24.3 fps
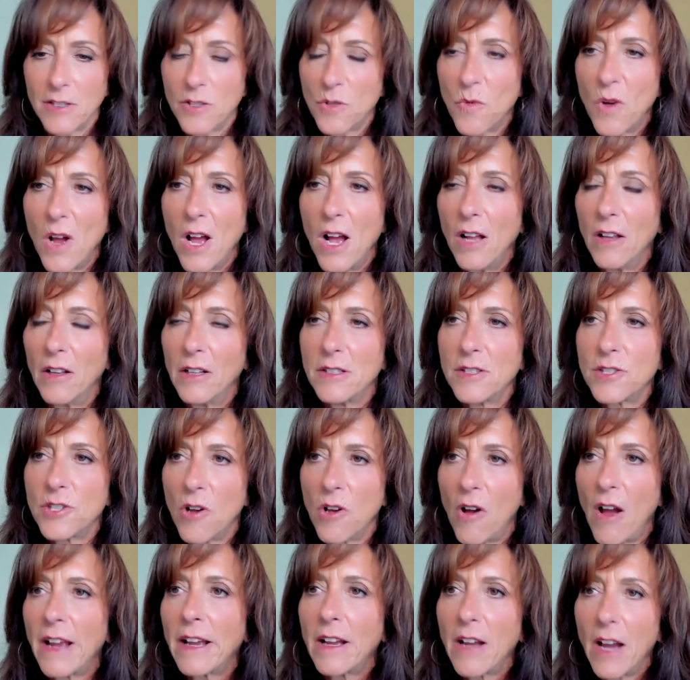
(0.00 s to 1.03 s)
as well. And so
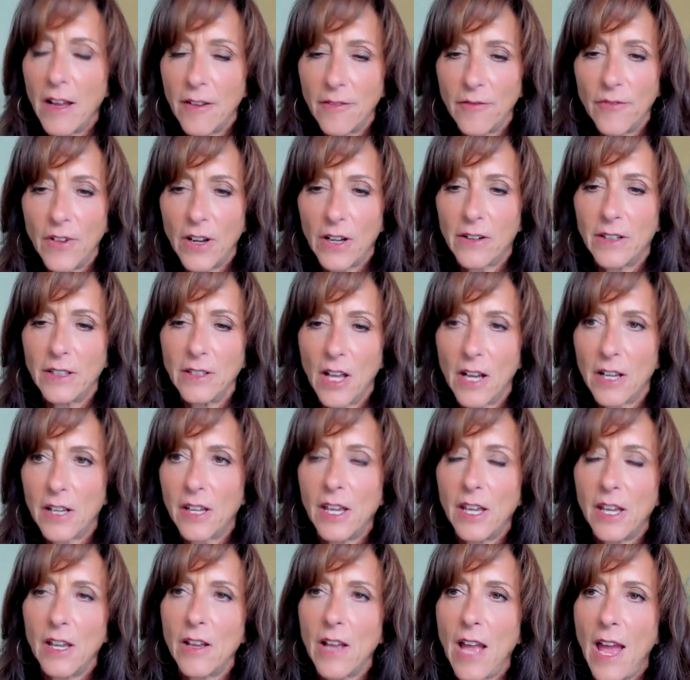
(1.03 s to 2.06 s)
I got very
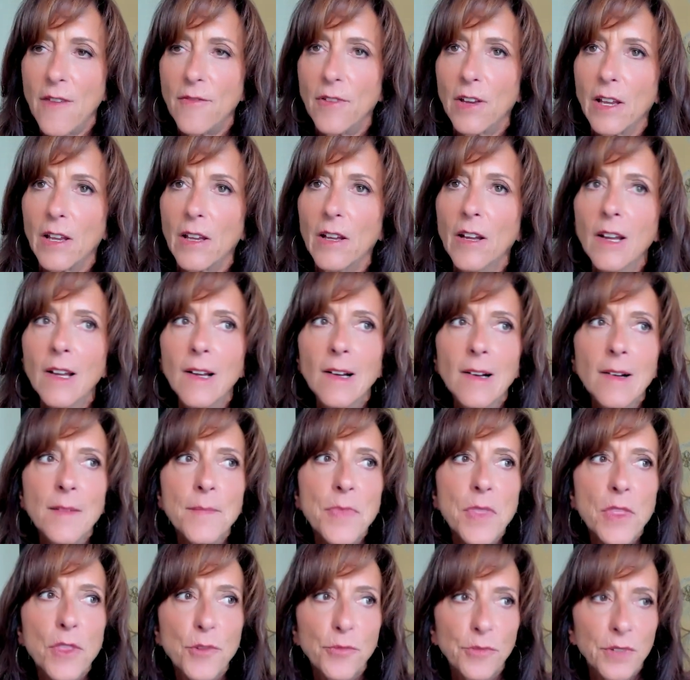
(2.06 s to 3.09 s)
lucky having
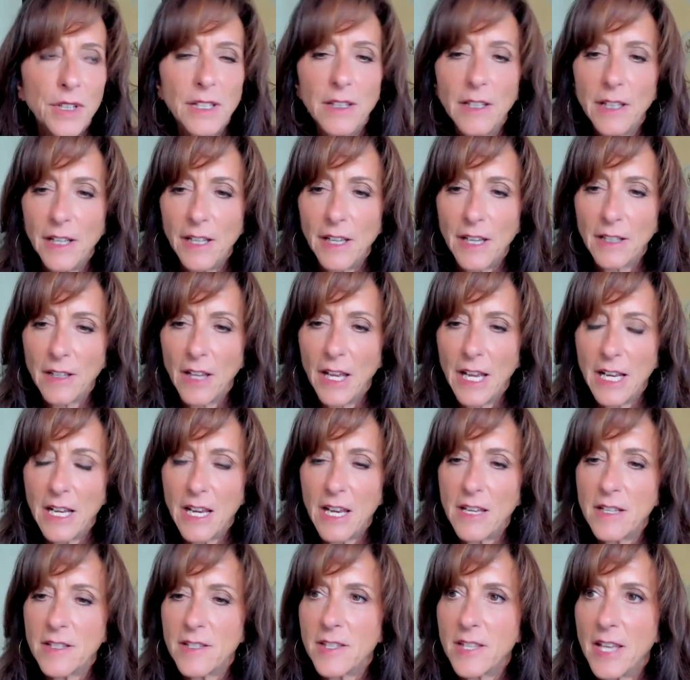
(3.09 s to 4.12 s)
three leading
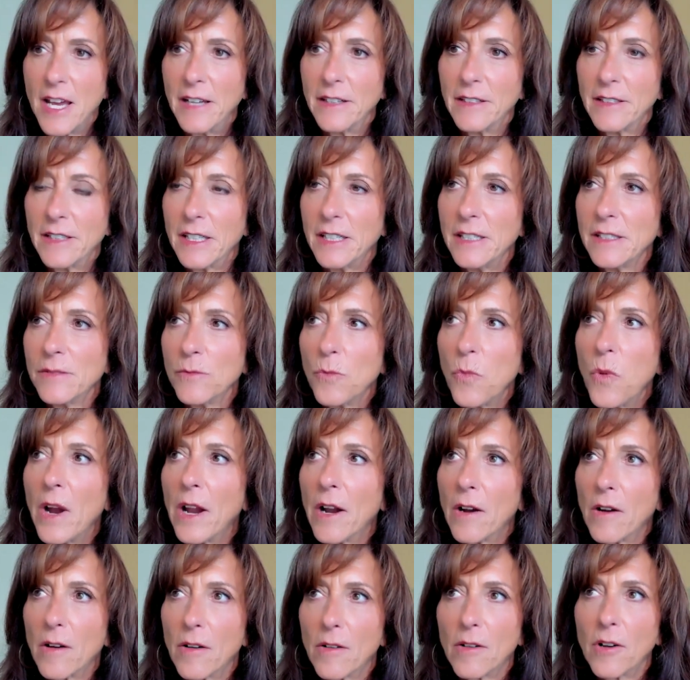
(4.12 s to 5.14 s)
ladies that can
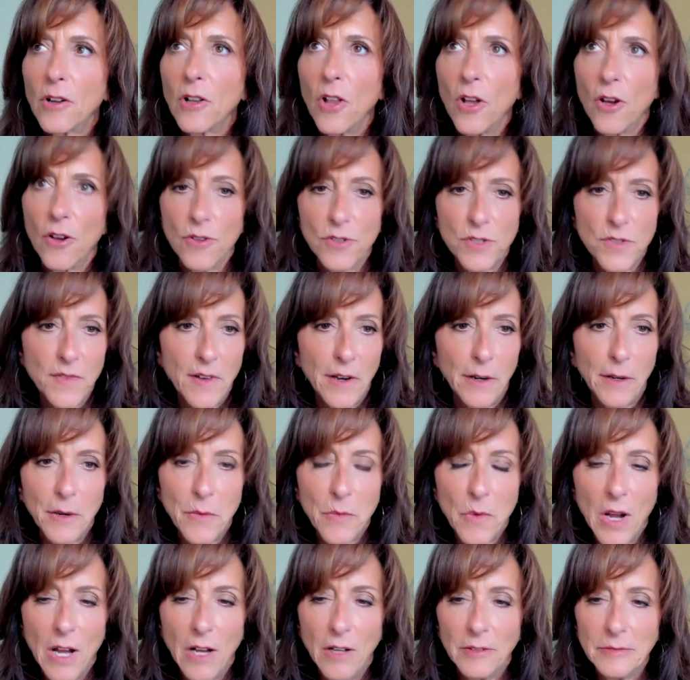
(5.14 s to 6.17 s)
wear clothes very
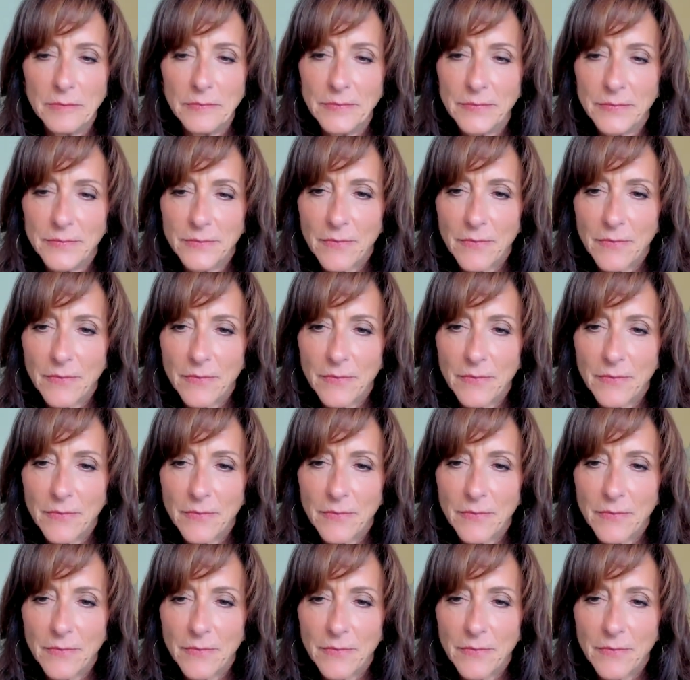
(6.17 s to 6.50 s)
well.